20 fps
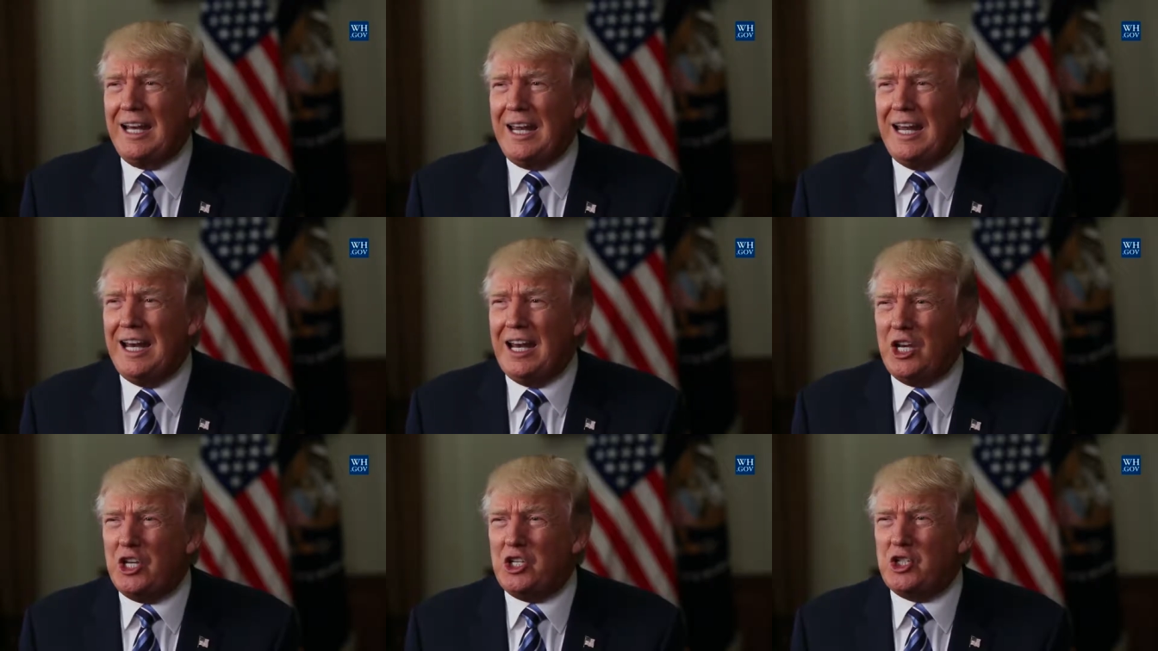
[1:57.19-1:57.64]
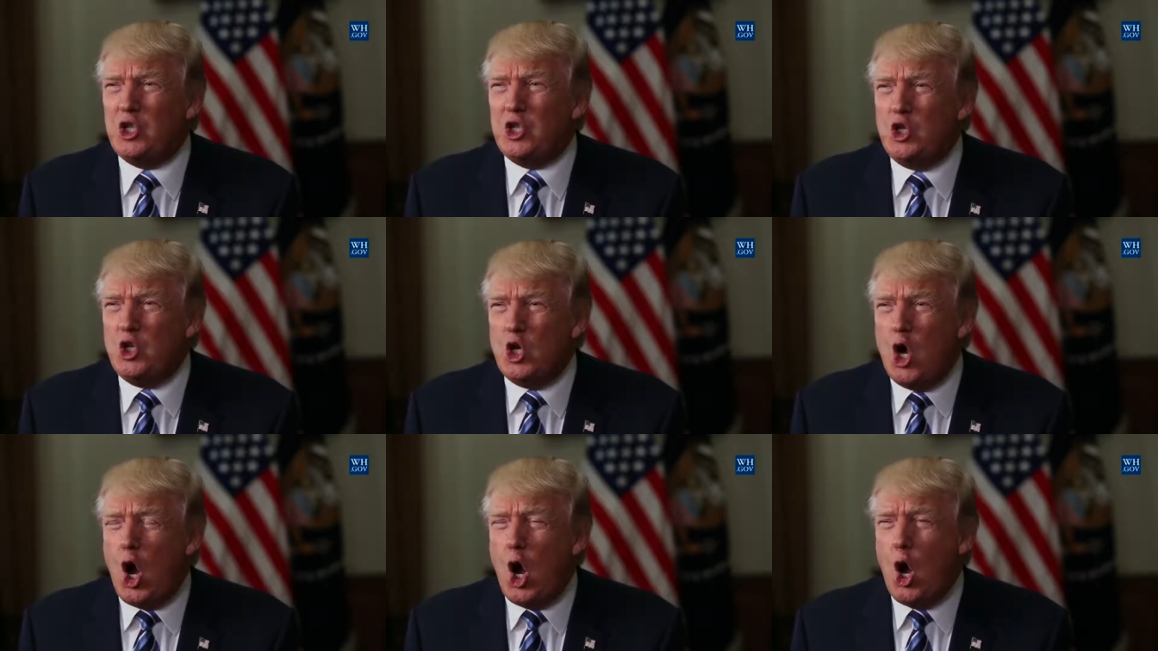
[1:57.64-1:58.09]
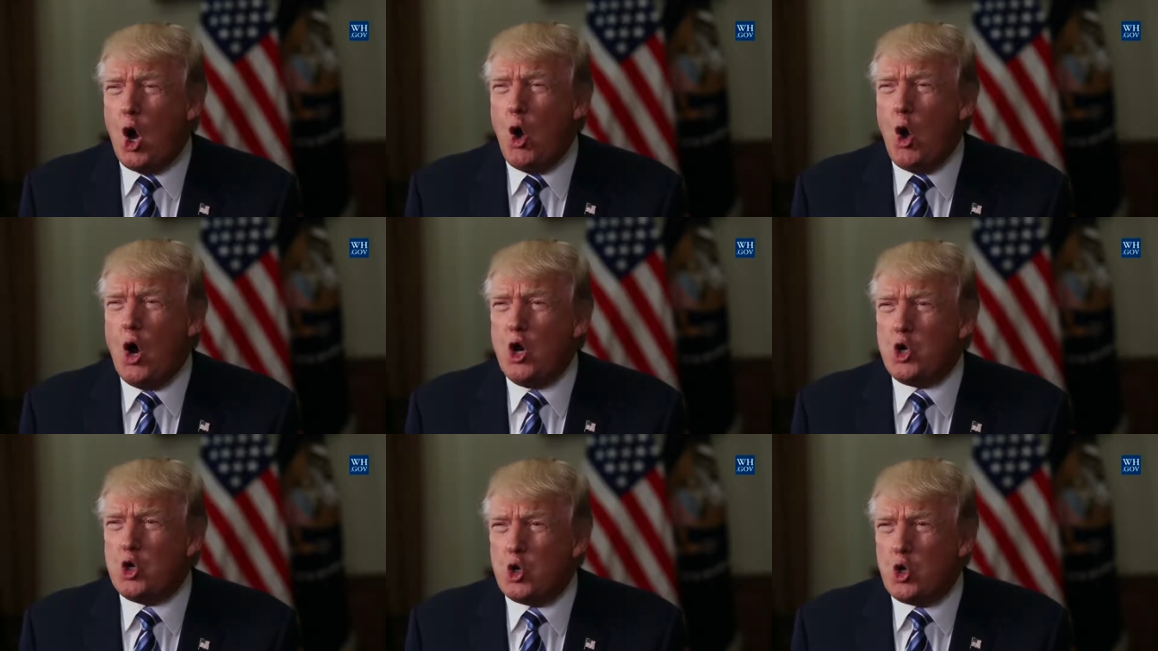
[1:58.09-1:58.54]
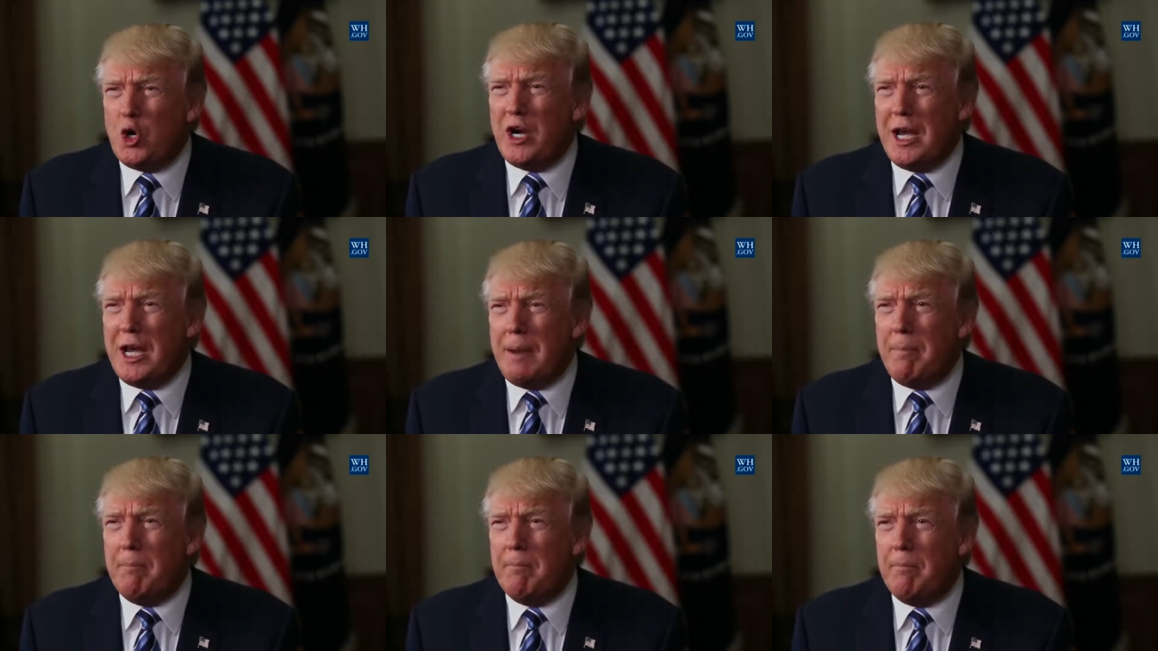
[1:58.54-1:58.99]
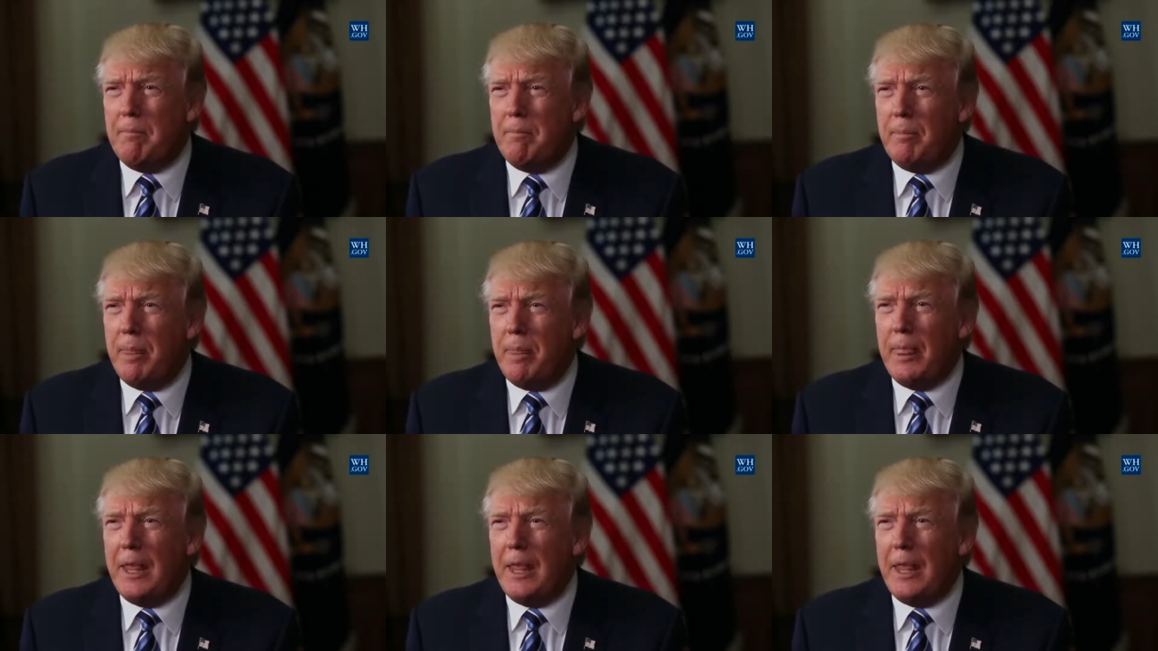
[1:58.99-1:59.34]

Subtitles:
it is no dream.